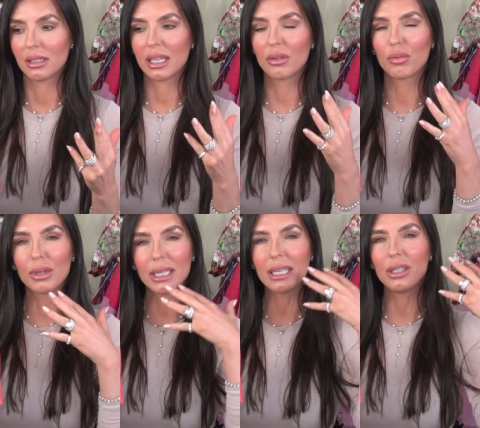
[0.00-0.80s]
like
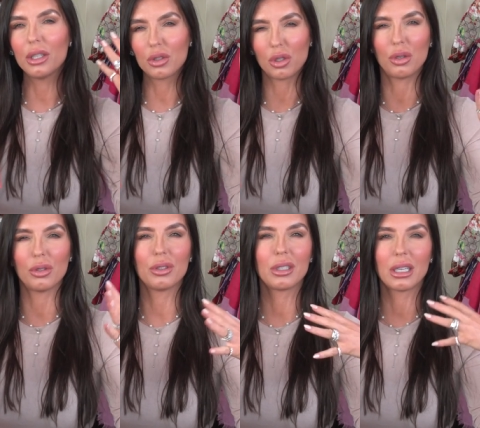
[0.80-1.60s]
really
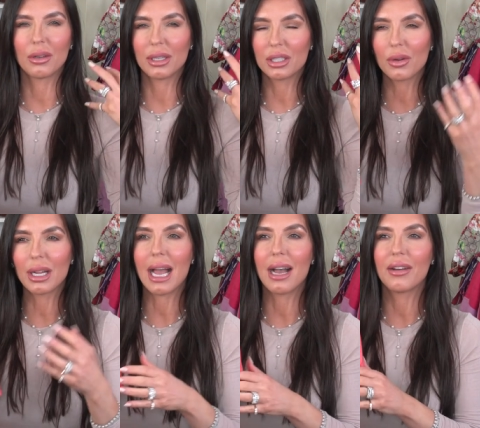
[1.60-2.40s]
neutral. You know, I don't
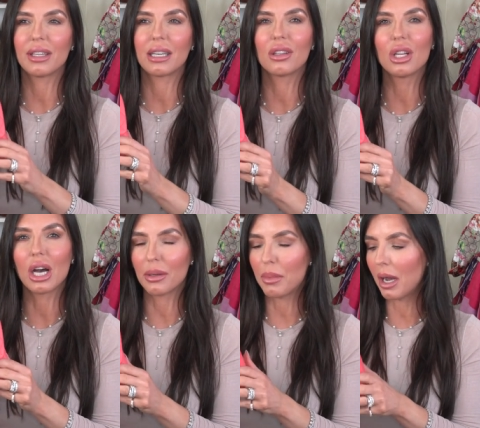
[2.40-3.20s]
have like a
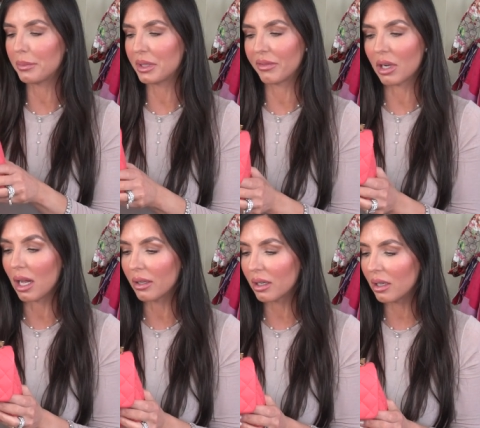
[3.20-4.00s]
lot of pops of
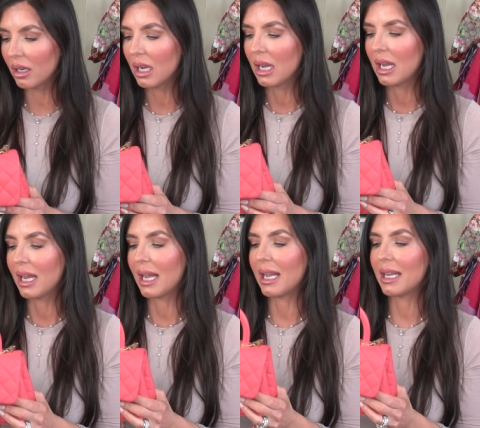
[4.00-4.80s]
color.
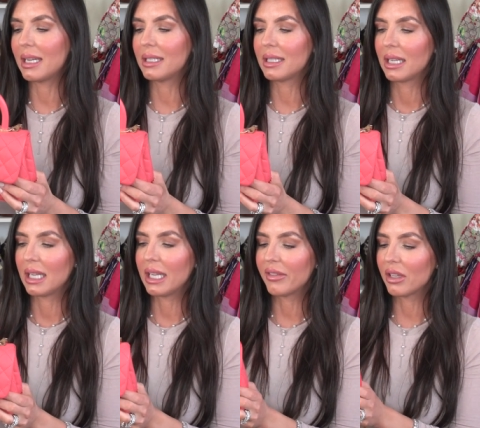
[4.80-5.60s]
And
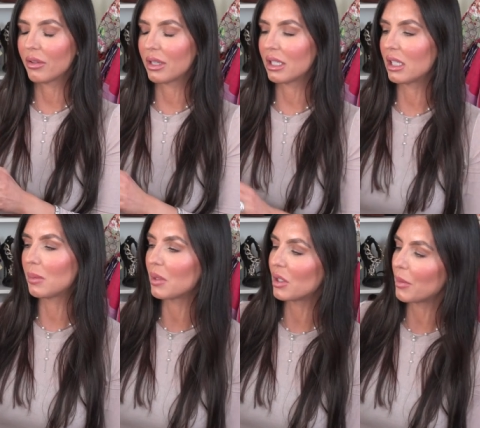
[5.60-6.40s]
even though this is
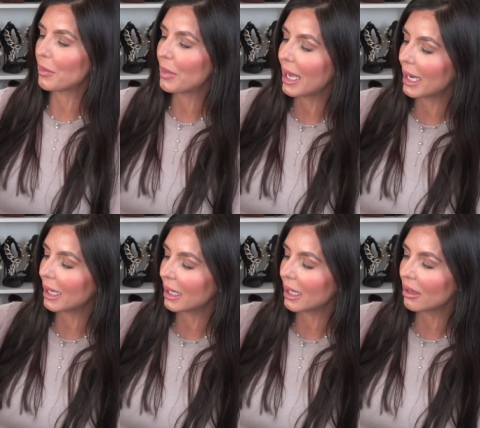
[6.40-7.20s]
supposed to be pink,
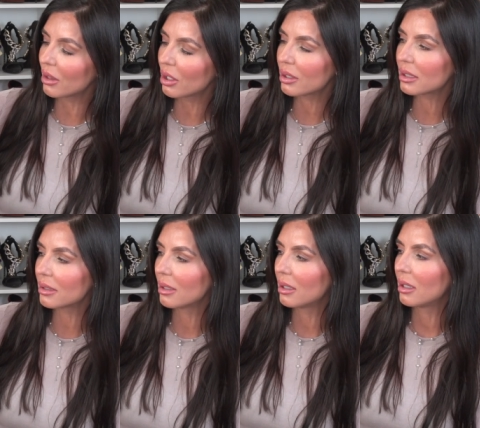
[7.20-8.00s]
it looks
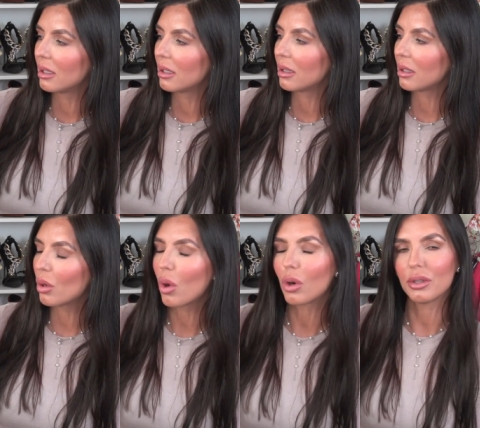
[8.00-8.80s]

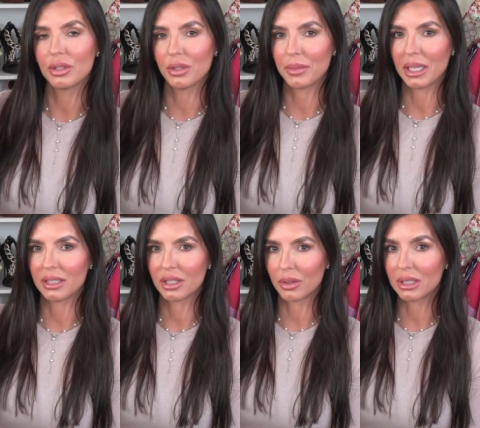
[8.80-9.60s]
coral to me,
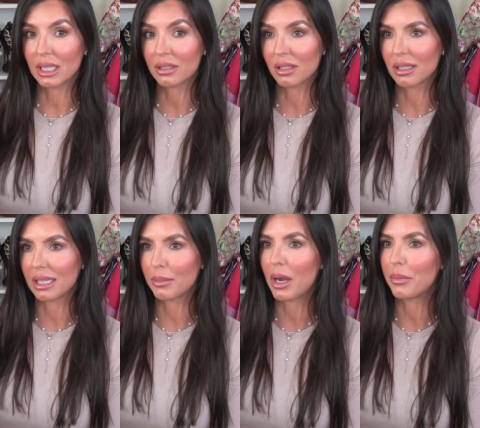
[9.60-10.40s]
so it does look
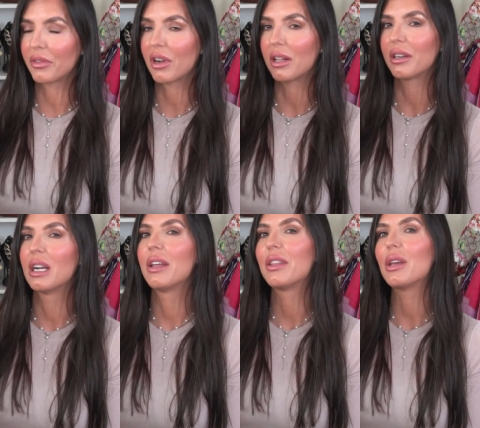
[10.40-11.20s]
like a pop of color.
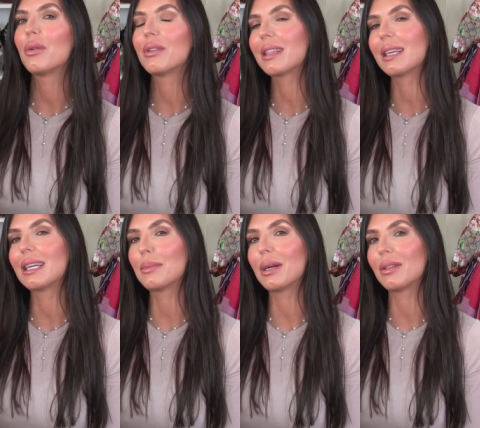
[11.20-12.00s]
The only
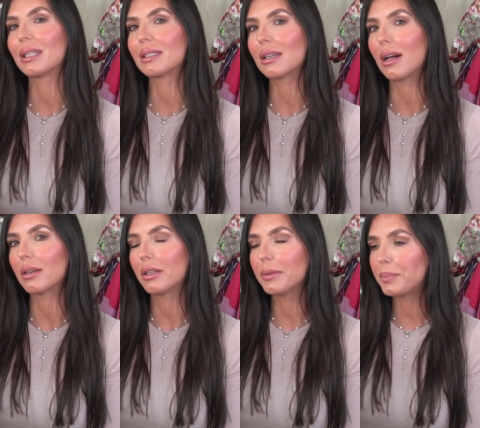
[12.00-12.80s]
thing about this
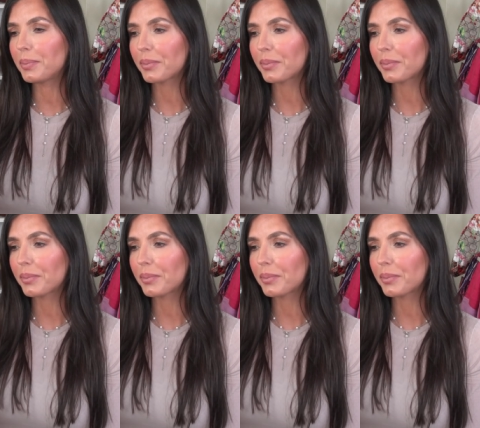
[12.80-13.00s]
color,